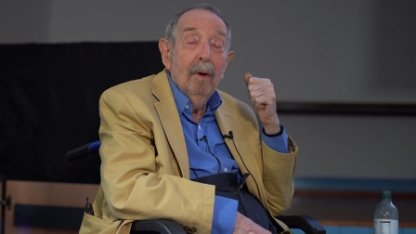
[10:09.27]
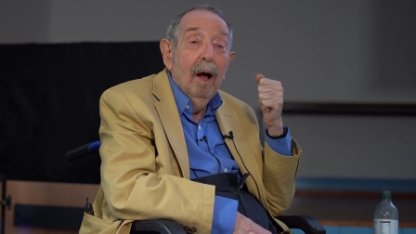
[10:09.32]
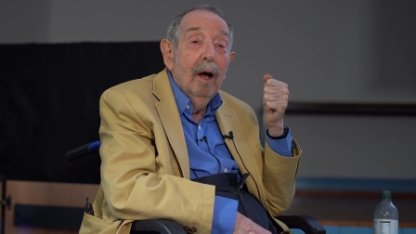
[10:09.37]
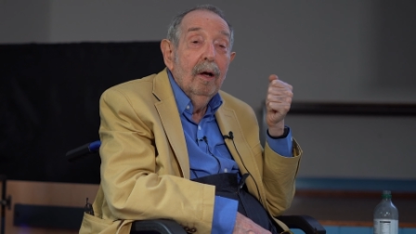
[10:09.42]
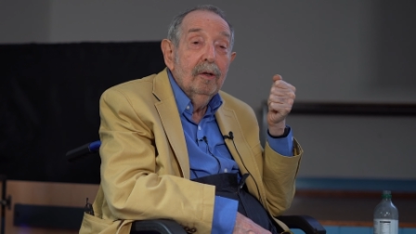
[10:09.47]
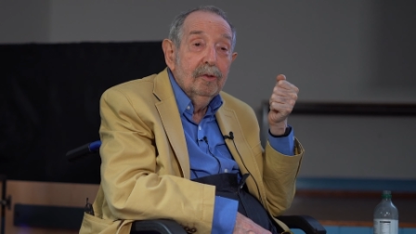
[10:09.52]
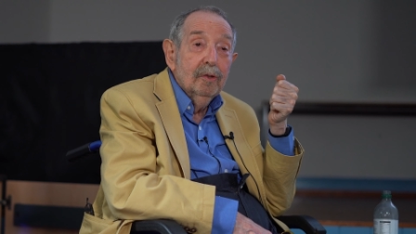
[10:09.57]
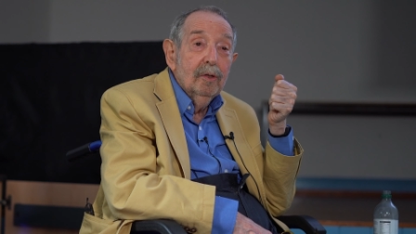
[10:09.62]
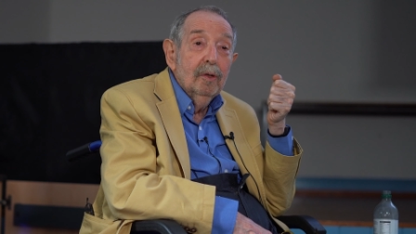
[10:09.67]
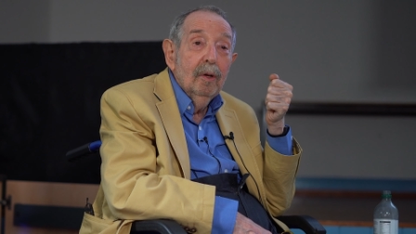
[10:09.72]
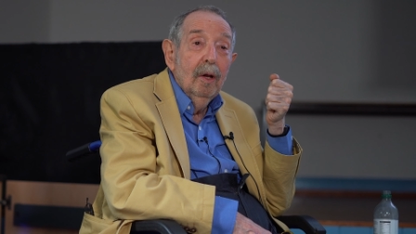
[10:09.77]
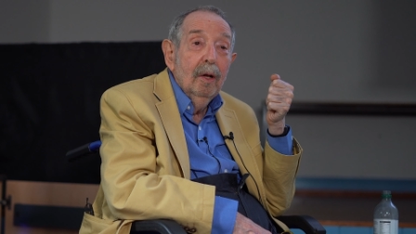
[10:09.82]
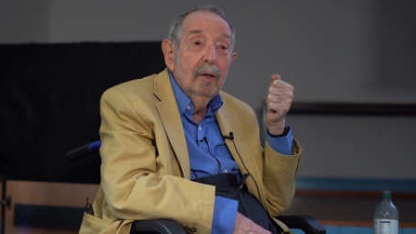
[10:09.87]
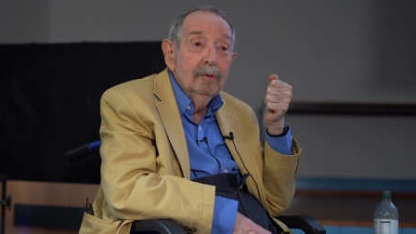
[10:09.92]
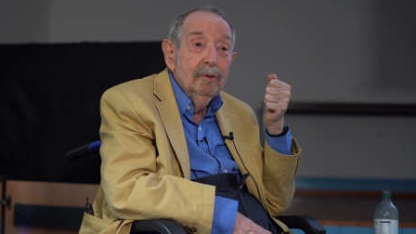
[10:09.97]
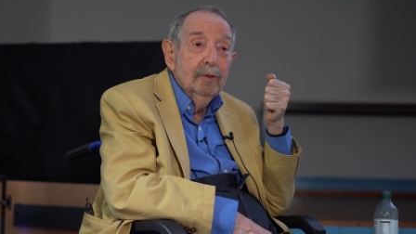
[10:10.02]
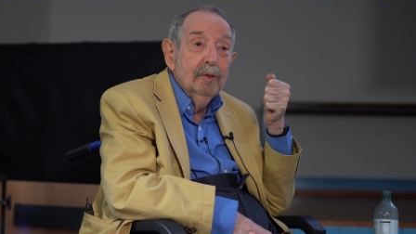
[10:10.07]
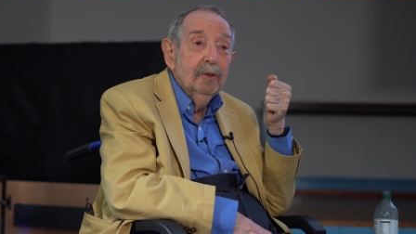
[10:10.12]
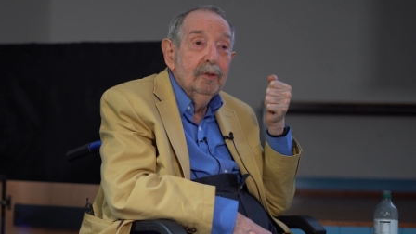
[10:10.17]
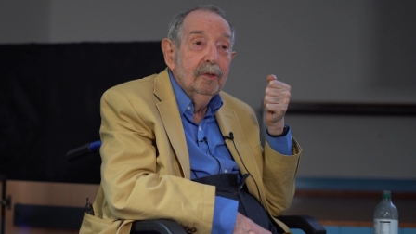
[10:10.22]
at a
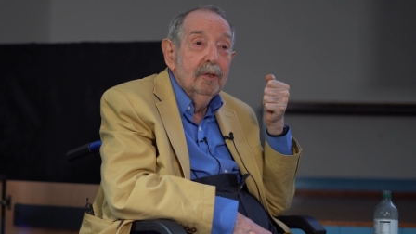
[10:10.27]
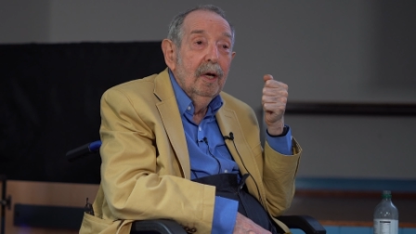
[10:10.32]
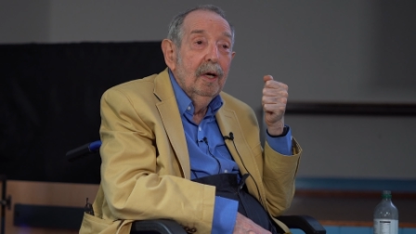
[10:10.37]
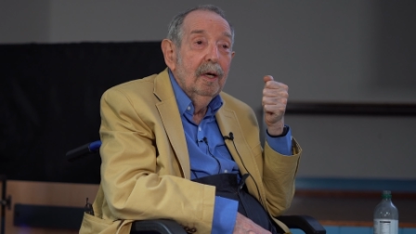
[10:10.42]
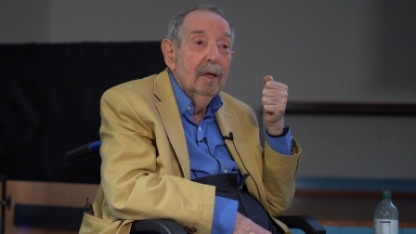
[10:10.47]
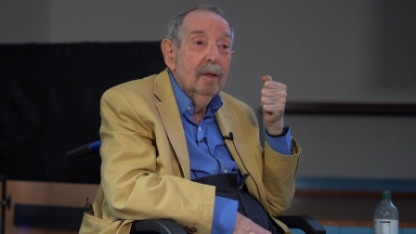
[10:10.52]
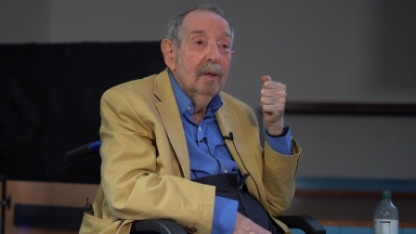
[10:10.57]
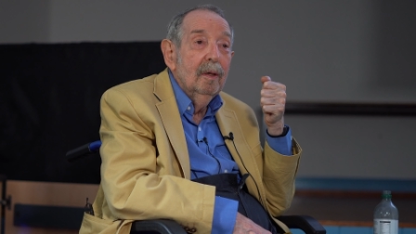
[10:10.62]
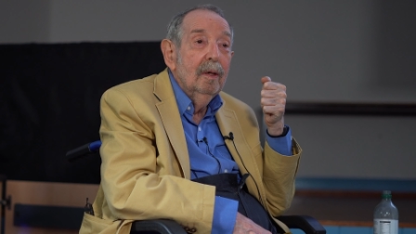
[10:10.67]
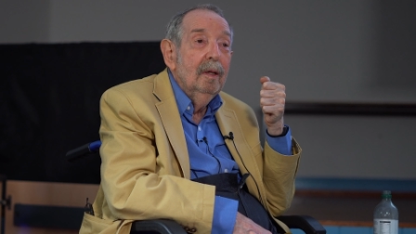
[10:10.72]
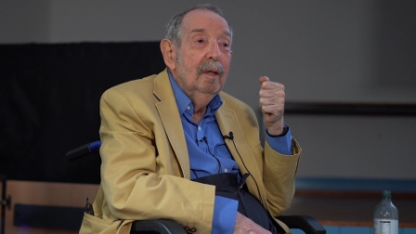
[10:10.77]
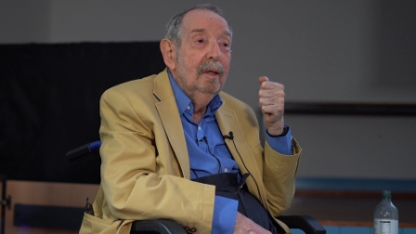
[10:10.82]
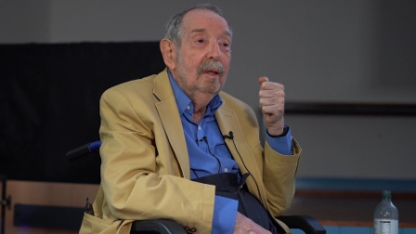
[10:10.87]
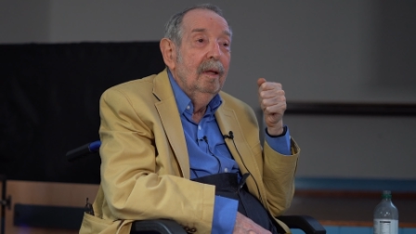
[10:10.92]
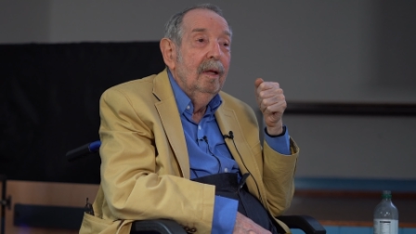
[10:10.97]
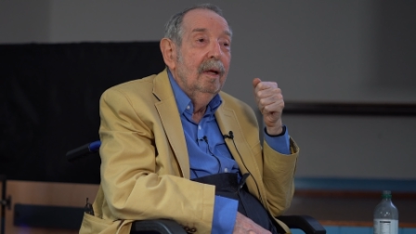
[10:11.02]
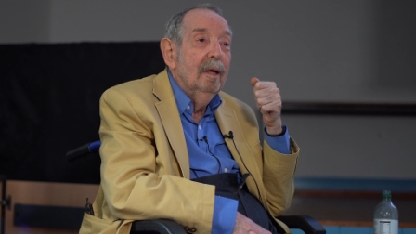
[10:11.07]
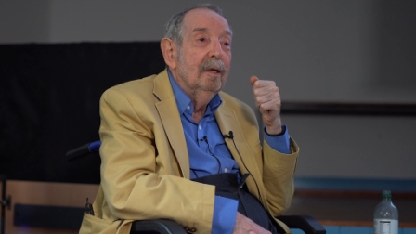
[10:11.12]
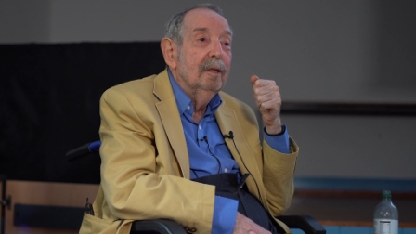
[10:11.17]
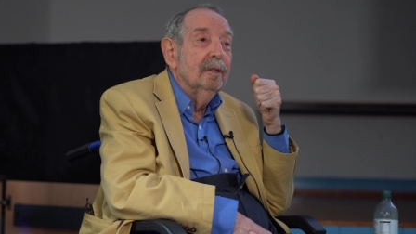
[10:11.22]
larger scale,
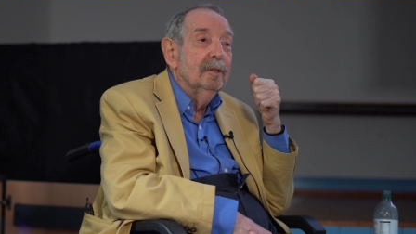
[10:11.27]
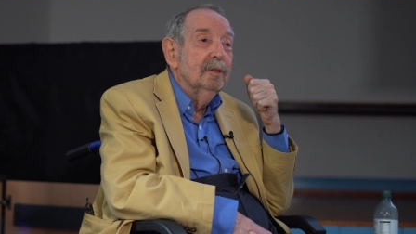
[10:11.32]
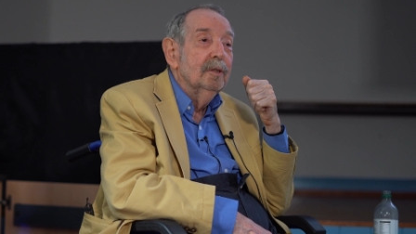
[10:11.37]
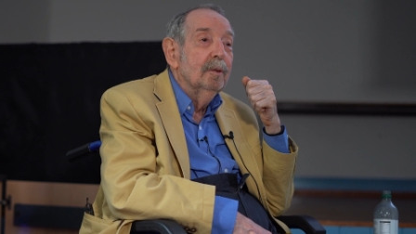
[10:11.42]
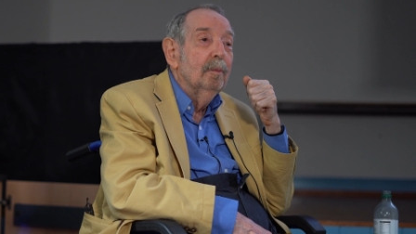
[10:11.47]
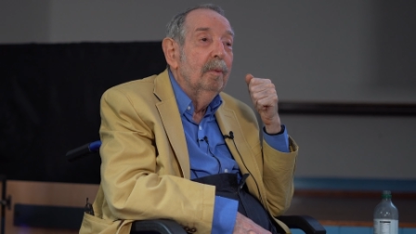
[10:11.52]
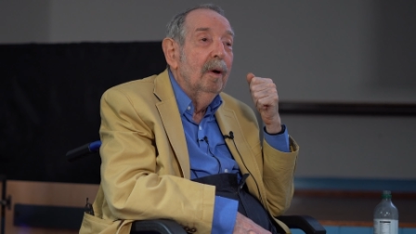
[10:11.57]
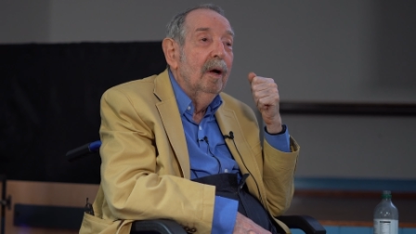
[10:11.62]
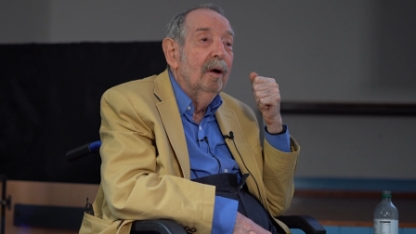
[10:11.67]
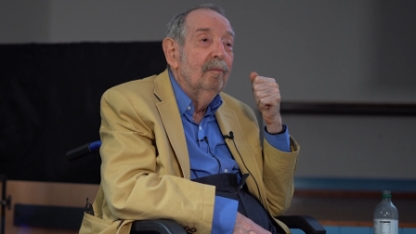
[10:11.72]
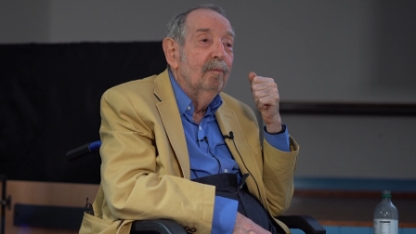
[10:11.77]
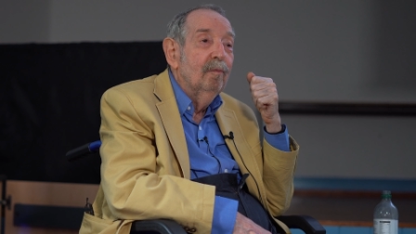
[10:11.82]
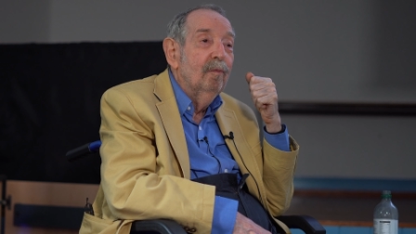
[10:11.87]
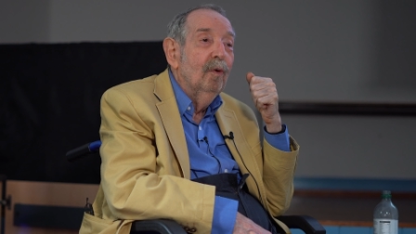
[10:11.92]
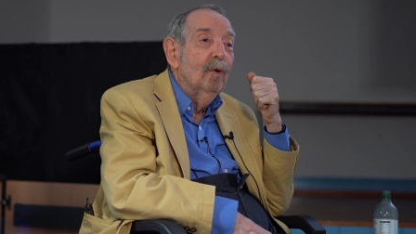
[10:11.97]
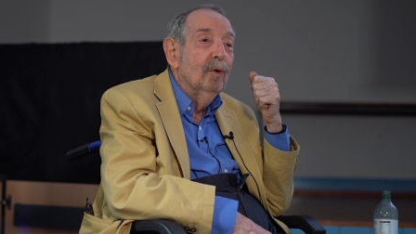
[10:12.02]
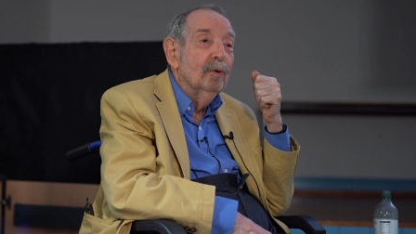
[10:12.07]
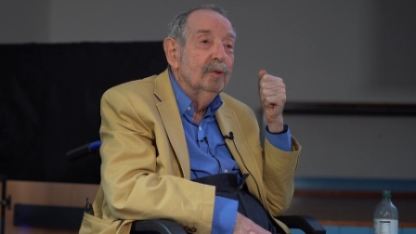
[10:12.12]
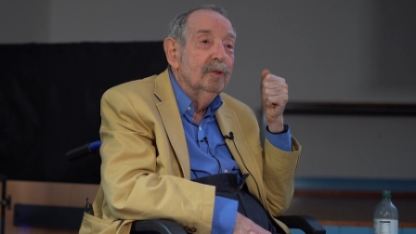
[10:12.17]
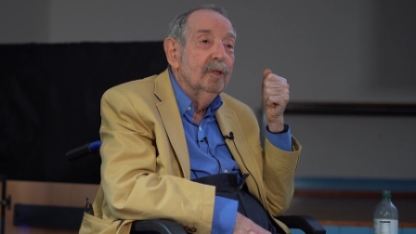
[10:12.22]
is about
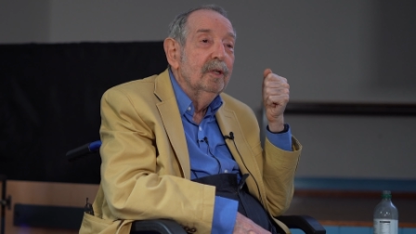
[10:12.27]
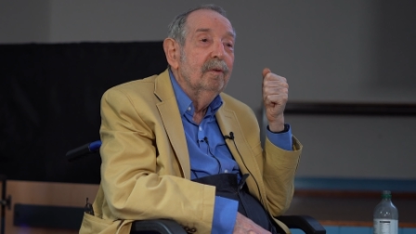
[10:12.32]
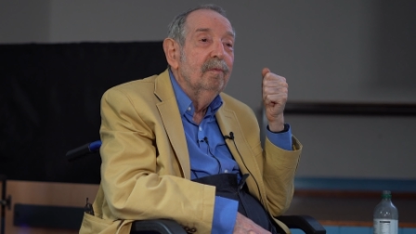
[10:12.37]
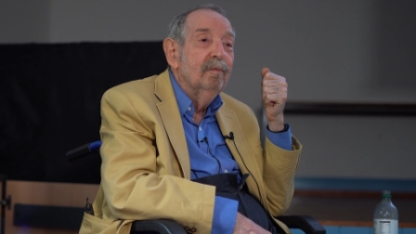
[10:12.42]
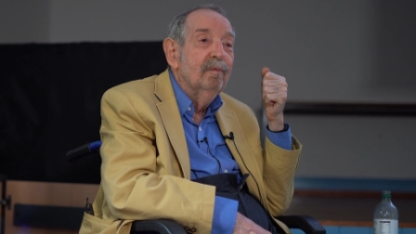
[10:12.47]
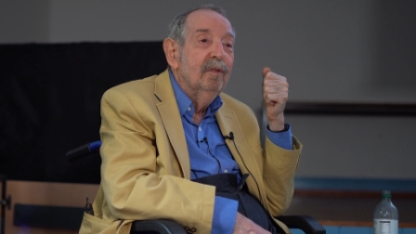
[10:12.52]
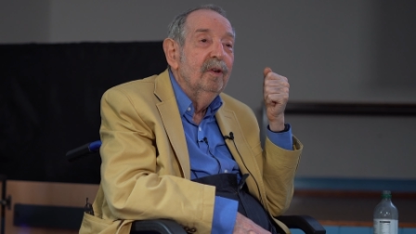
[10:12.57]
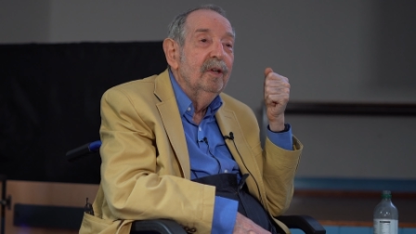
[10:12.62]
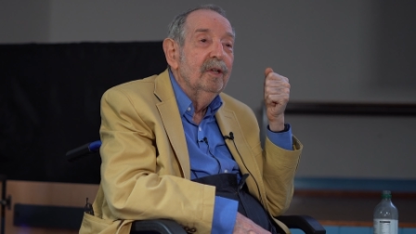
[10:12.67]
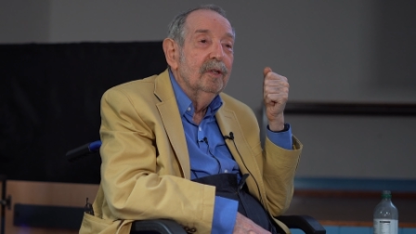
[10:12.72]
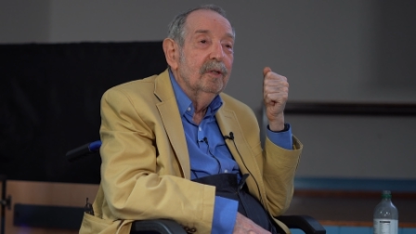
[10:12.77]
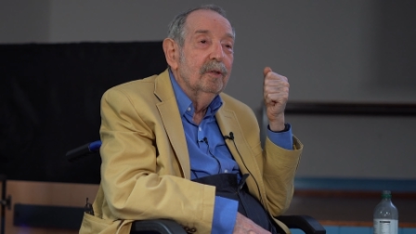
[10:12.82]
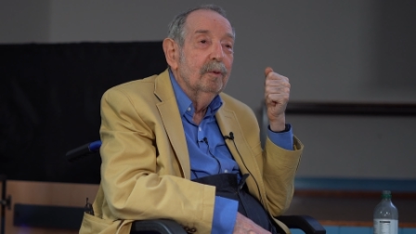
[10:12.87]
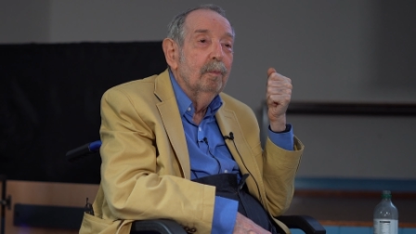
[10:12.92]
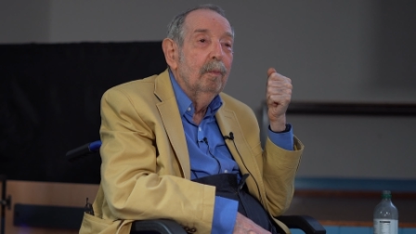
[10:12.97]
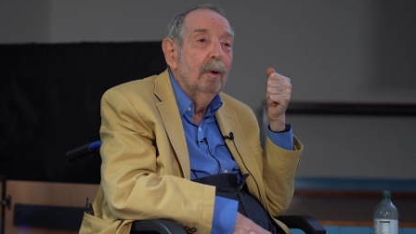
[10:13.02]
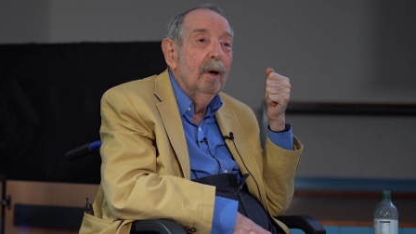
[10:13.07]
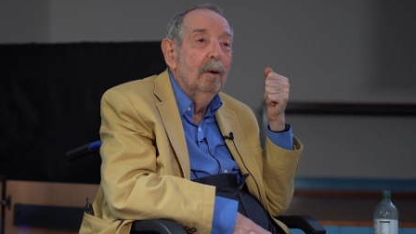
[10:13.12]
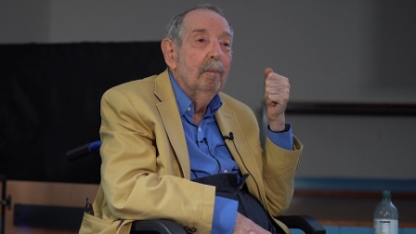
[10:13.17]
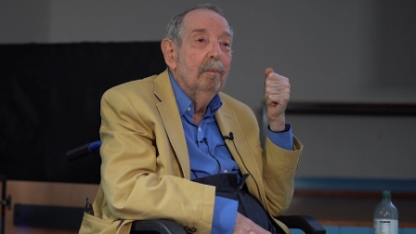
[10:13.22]
40 feet
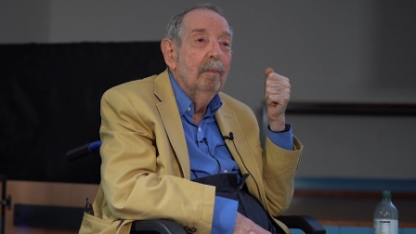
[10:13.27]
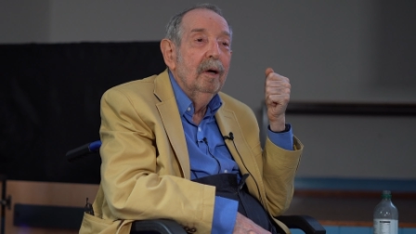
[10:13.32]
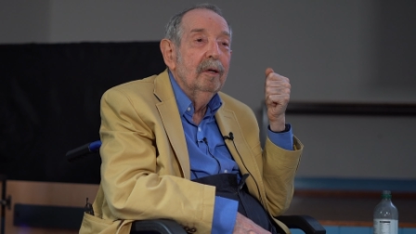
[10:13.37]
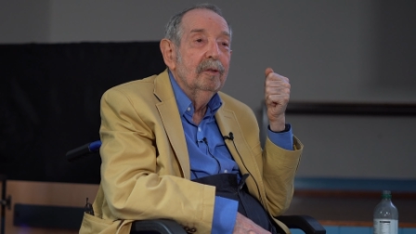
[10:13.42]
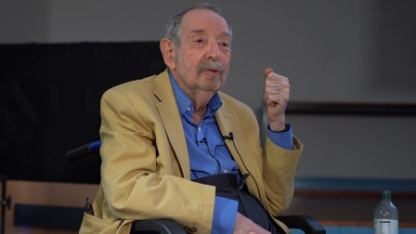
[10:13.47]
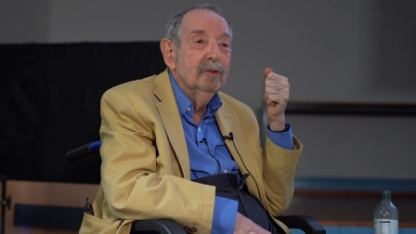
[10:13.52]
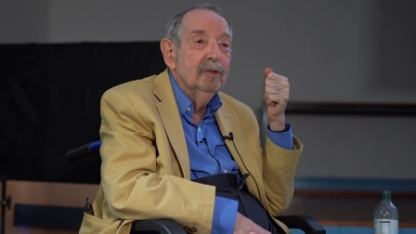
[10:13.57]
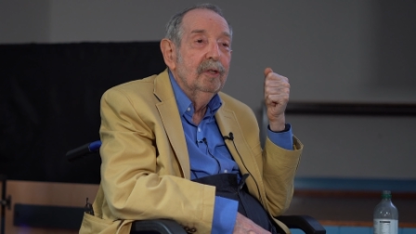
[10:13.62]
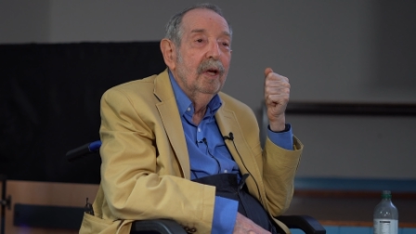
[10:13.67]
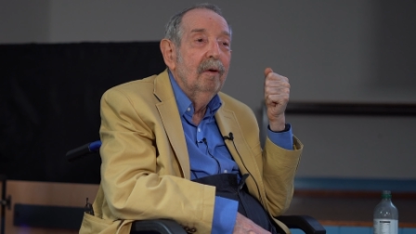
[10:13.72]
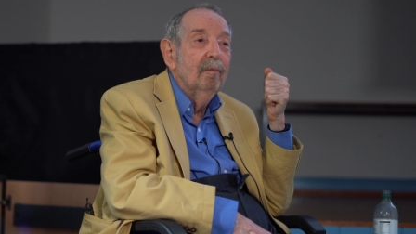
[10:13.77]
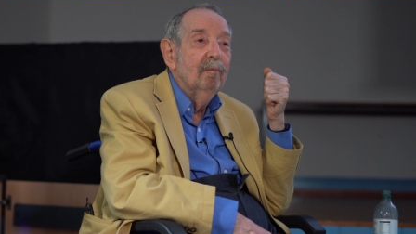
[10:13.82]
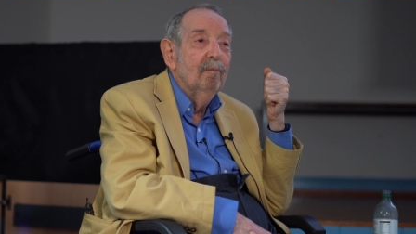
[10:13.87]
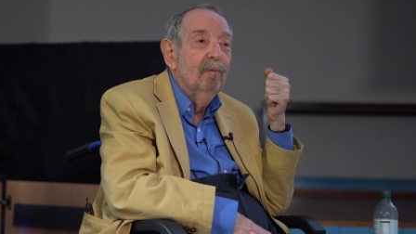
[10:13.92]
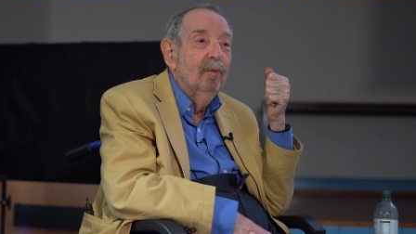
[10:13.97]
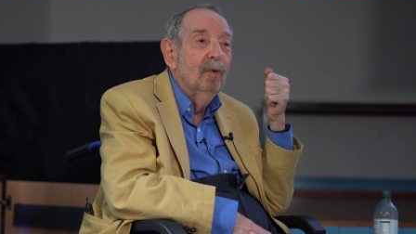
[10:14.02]
by about 10